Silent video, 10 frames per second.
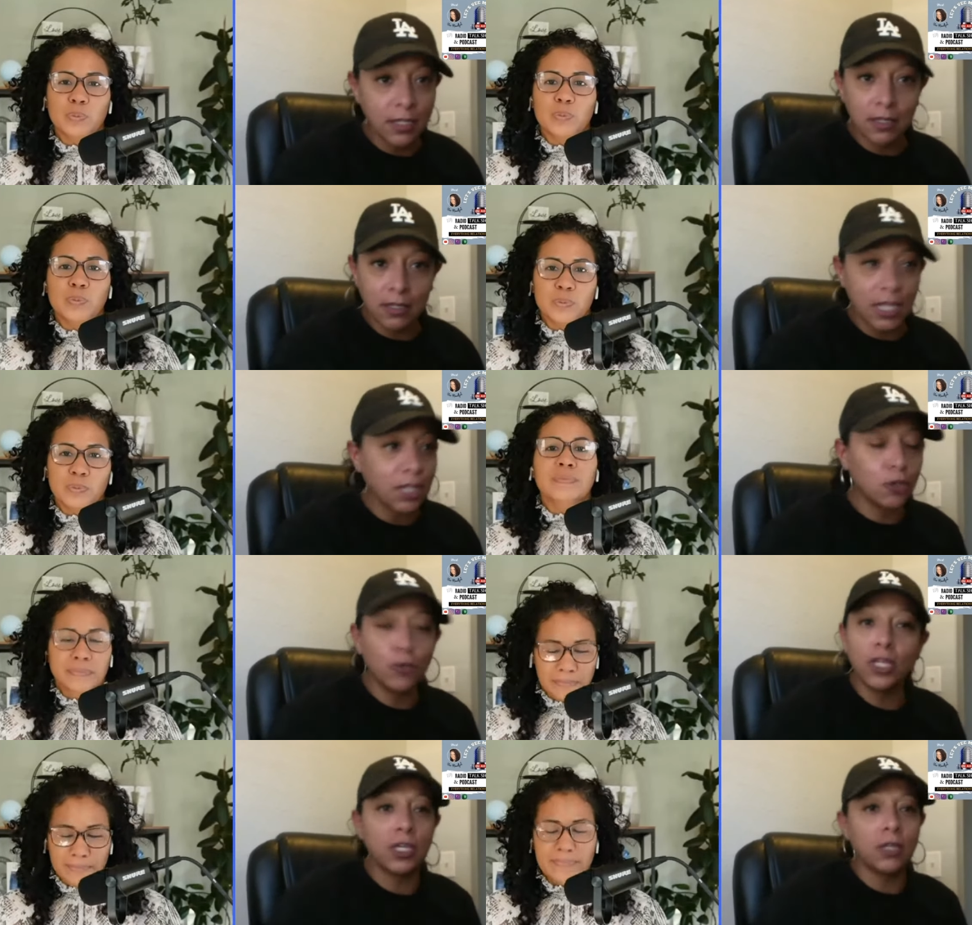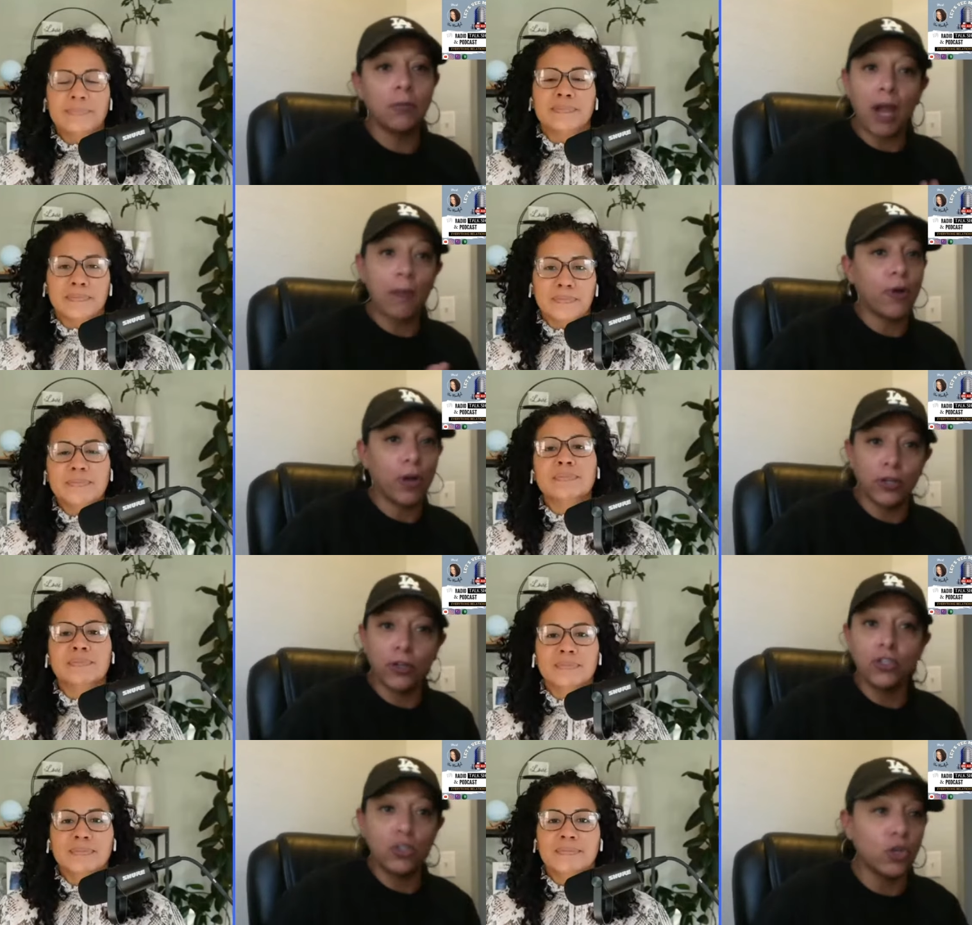Speaker 1: including my partner.
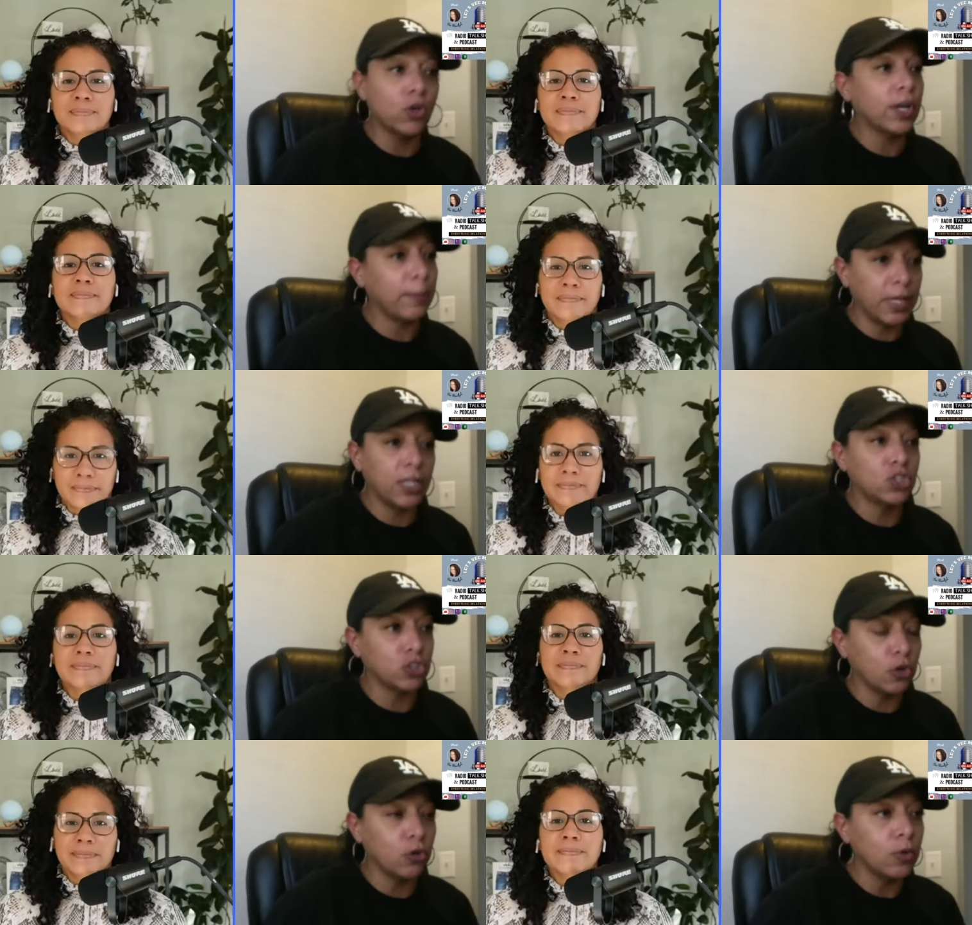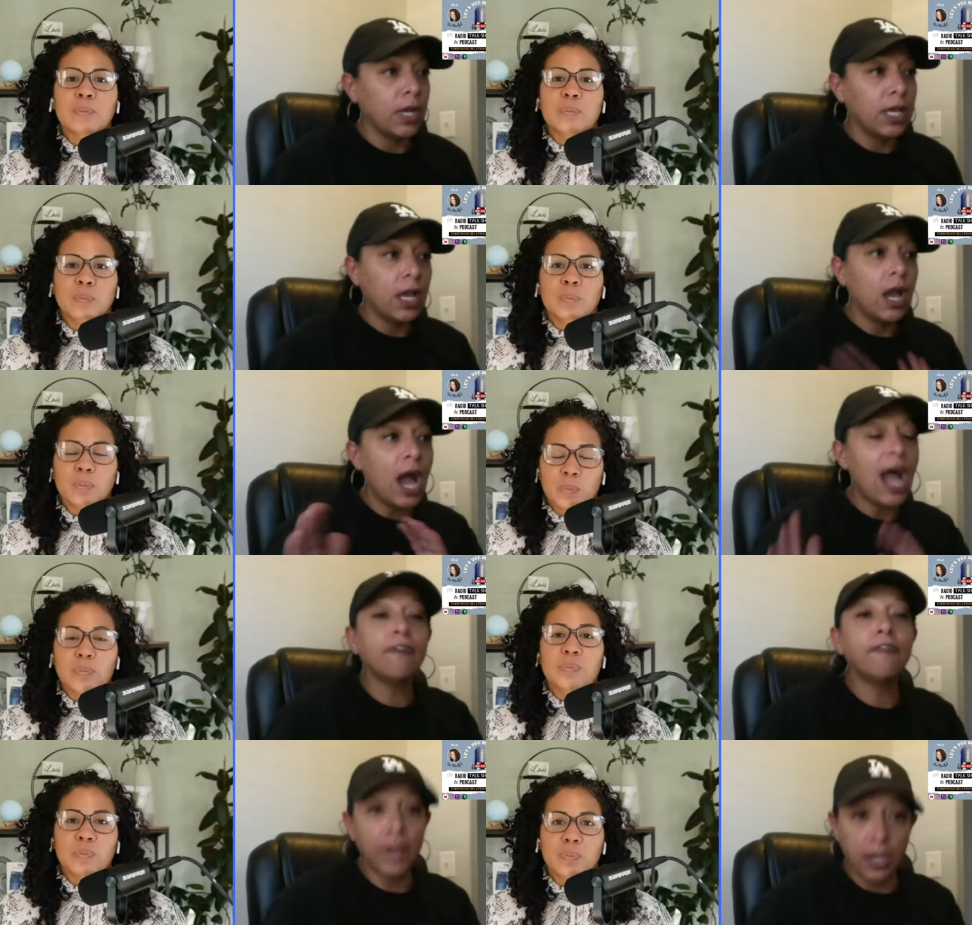You know what I mean? So mm-hmm. I
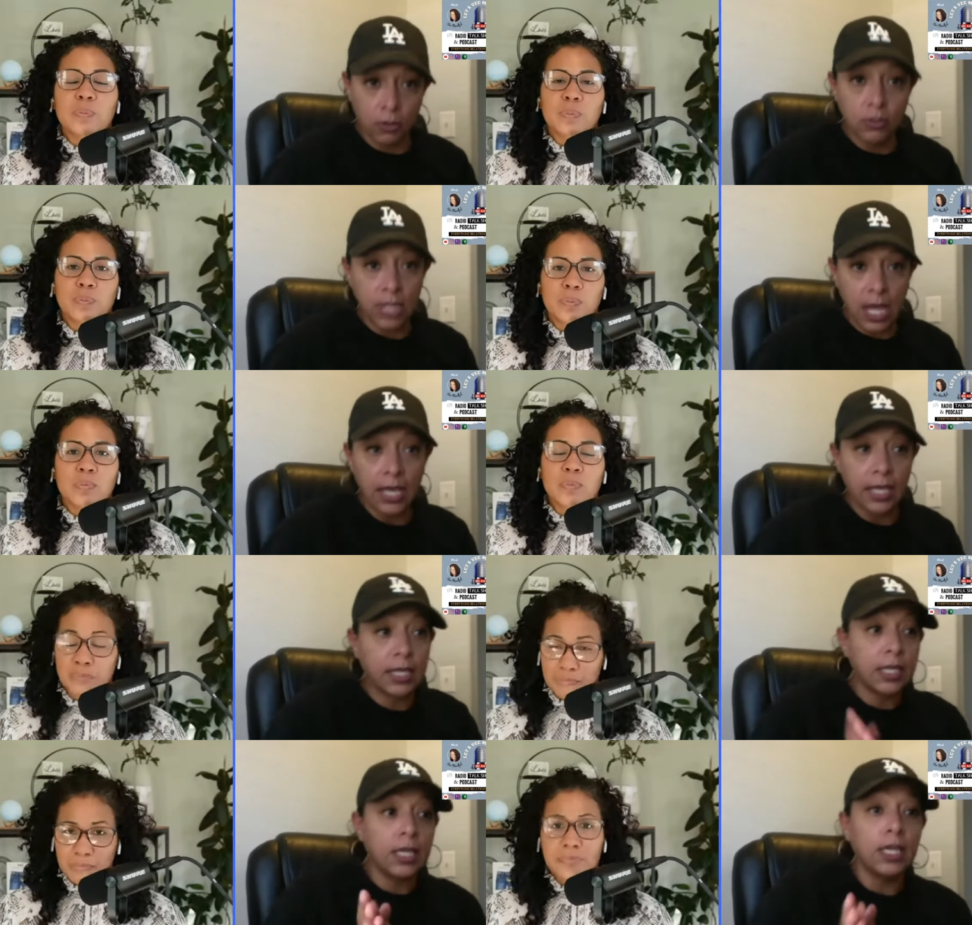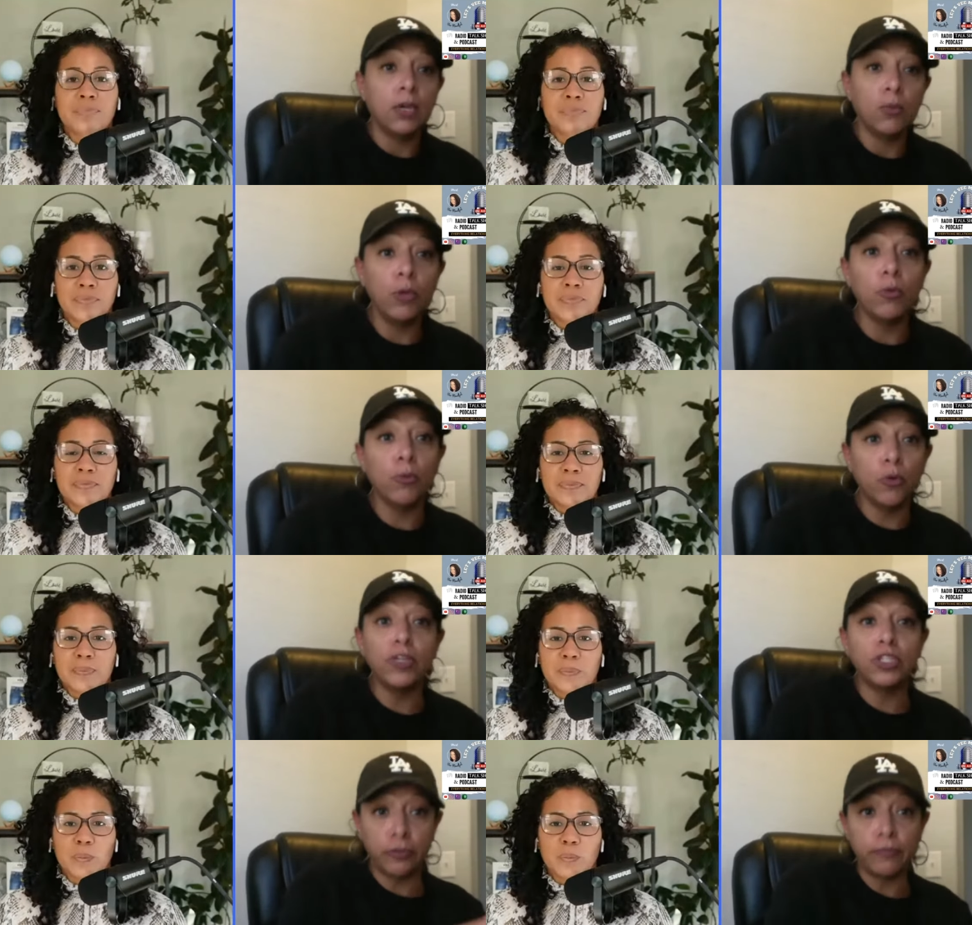felt like we were moving
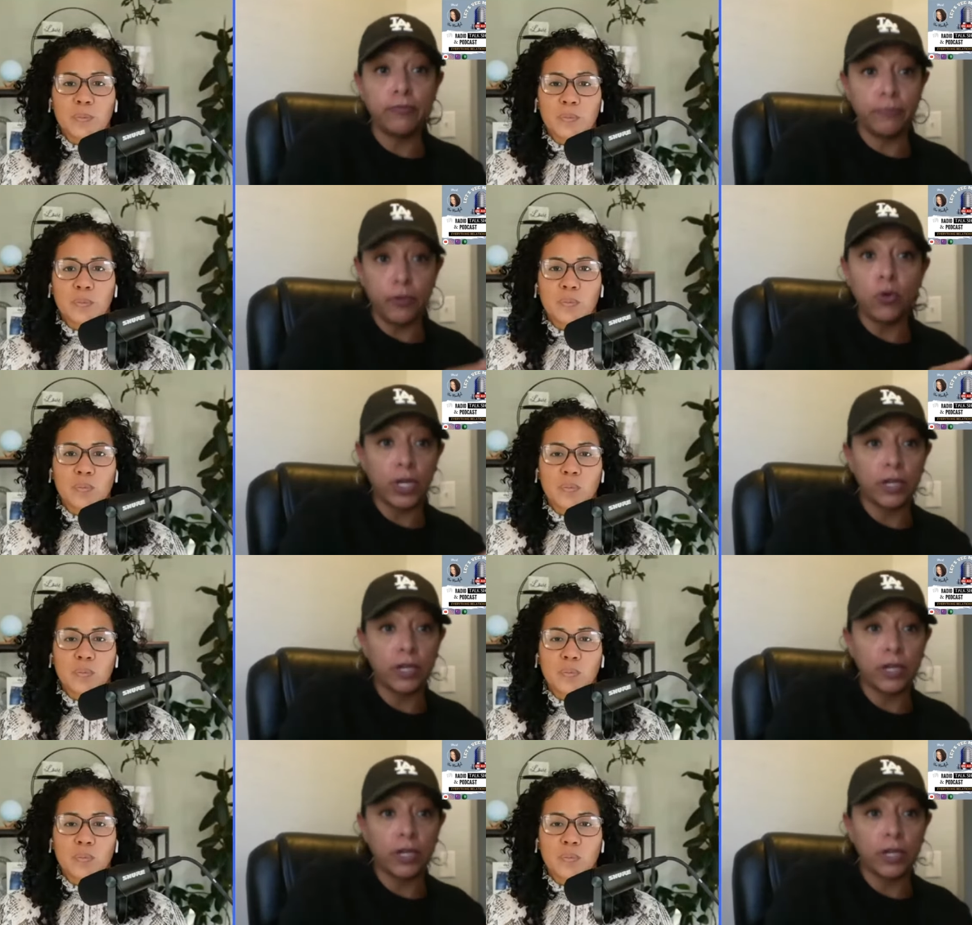to Florida